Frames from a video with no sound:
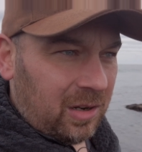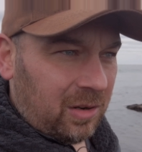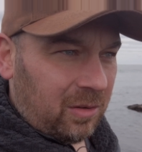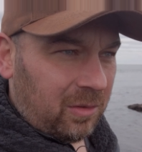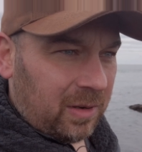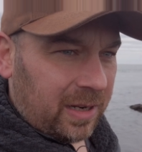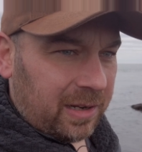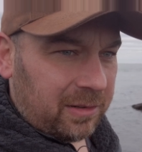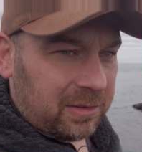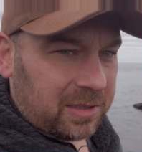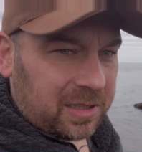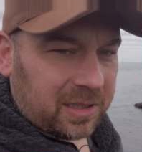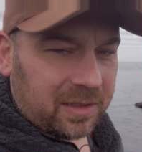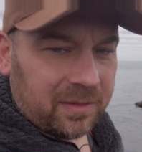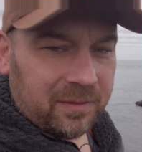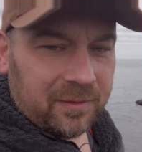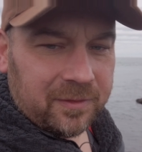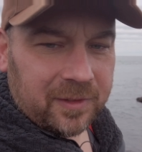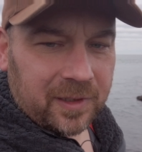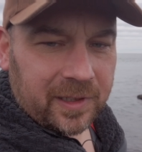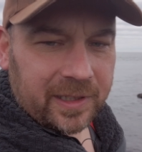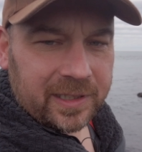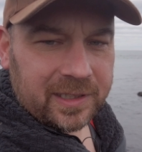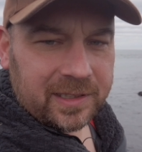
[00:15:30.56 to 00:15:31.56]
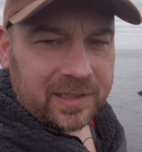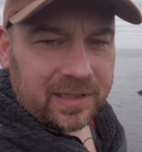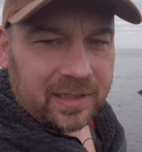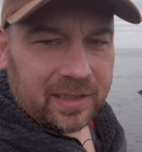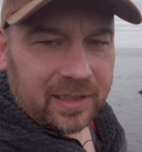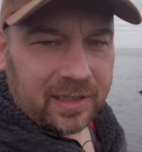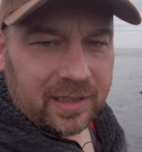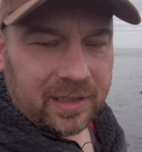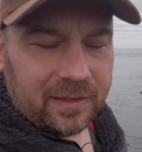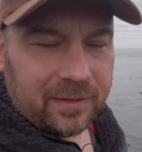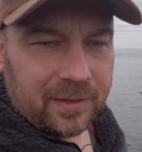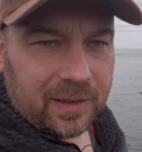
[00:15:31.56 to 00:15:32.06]
what else I can find.
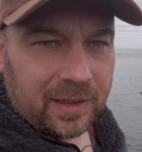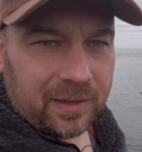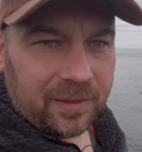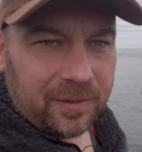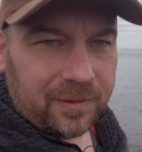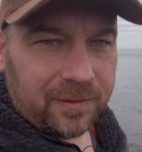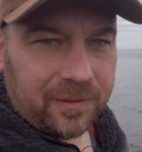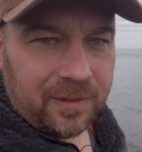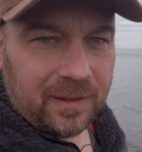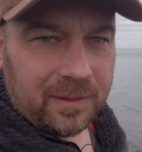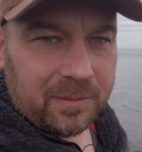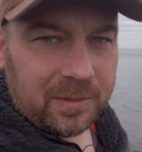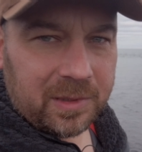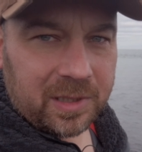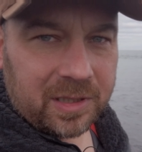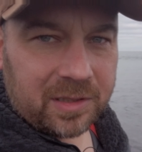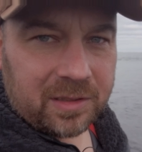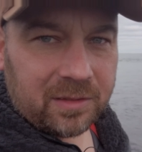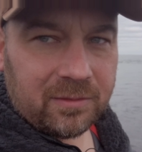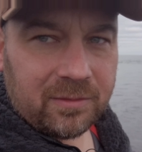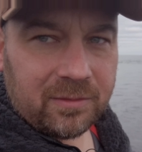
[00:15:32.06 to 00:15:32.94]
If I flip this